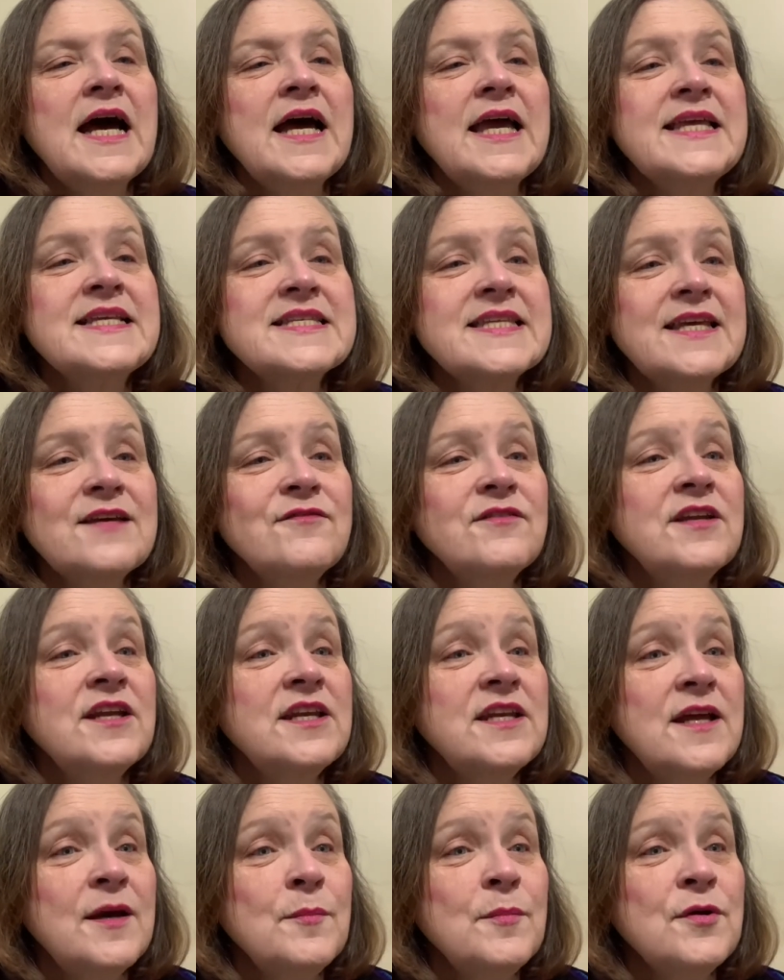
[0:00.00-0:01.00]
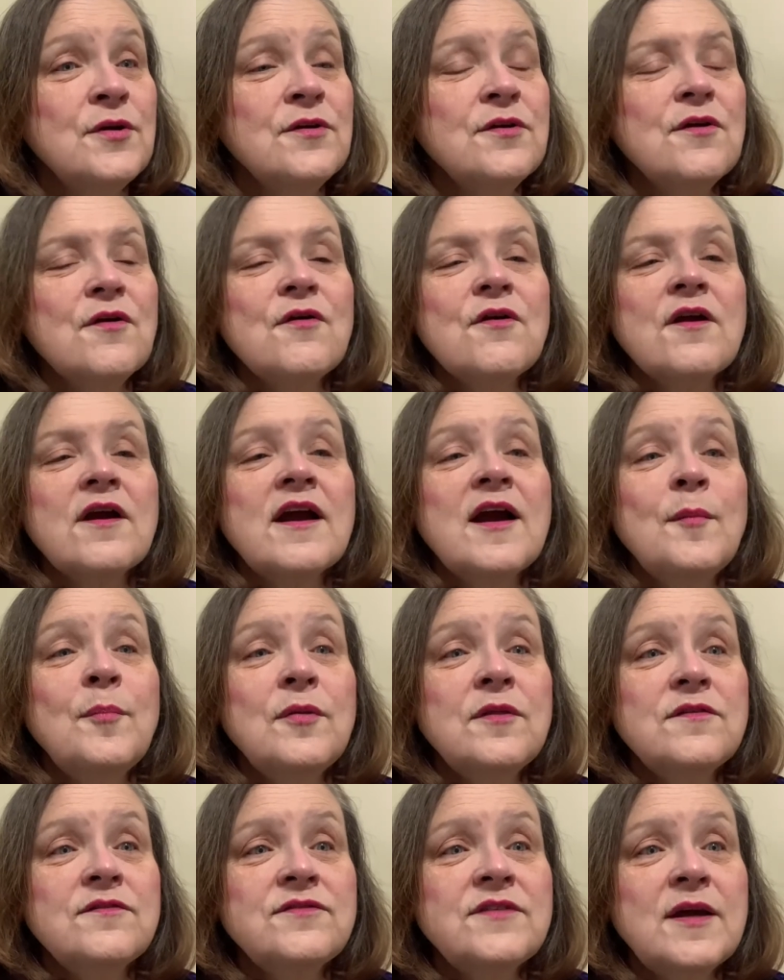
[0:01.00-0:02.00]
is given a number or a
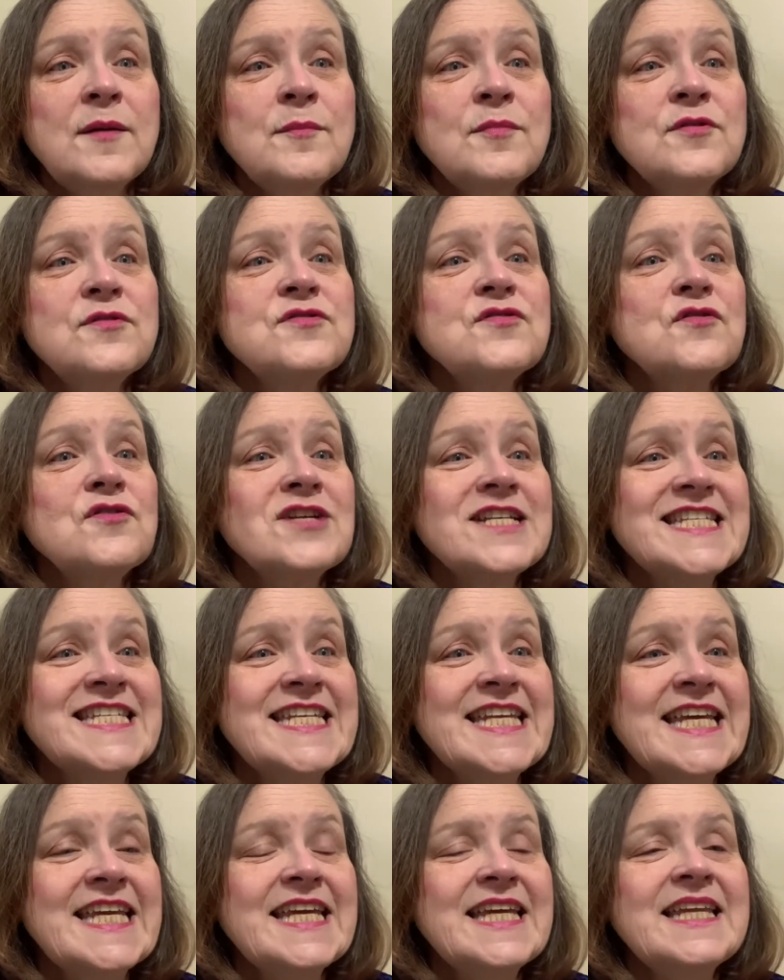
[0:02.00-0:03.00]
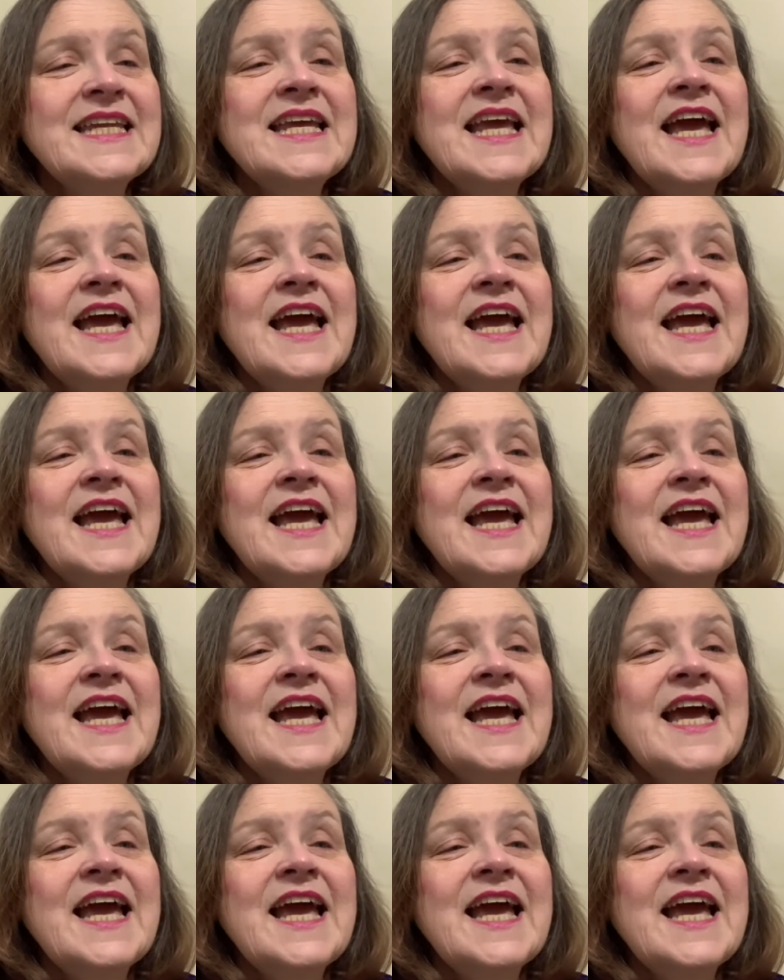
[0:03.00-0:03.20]
couple of numbers or a ticket,